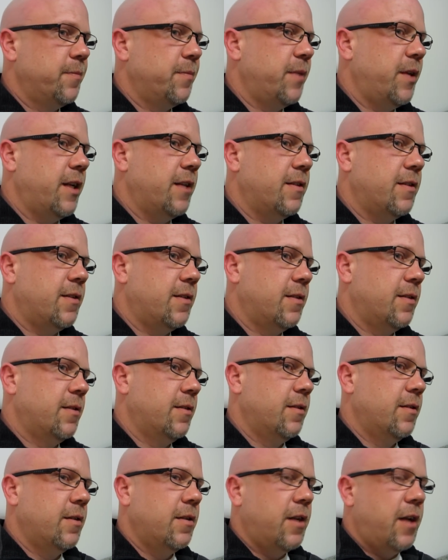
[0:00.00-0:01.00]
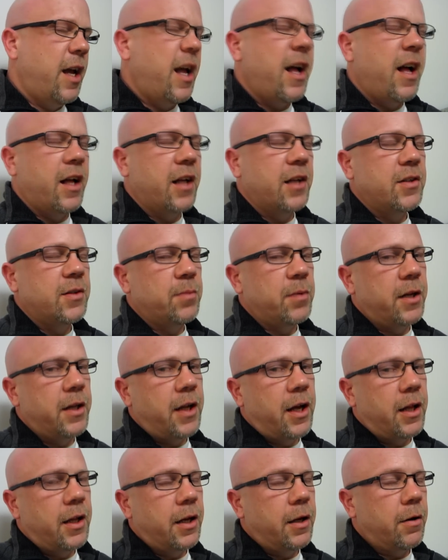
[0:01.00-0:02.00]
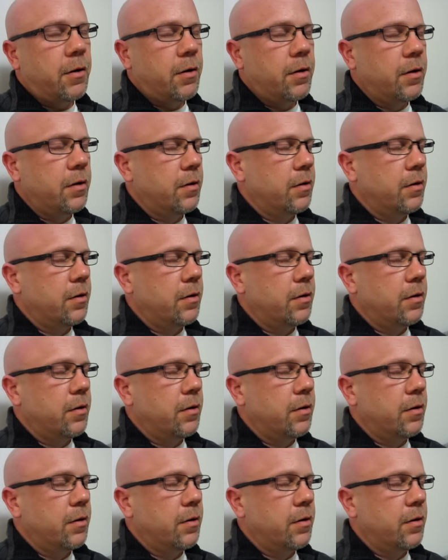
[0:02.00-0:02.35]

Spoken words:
That's, yeah, I'll explain that later.